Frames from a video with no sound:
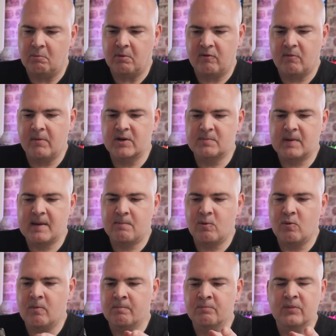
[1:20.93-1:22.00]
But for most
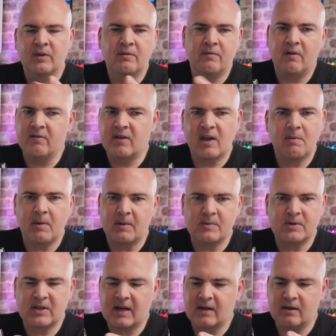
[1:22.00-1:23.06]
people, 5 gigabit per
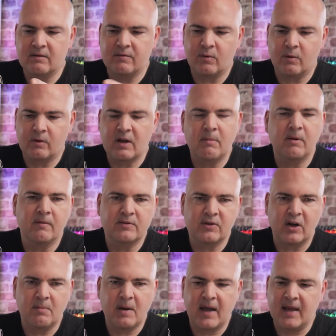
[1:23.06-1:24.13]
second for a couple of
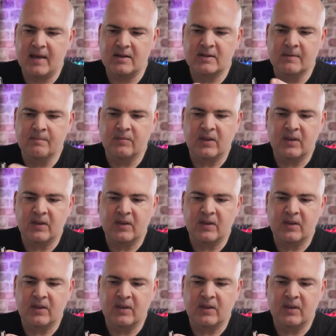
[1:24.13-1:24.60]
type A's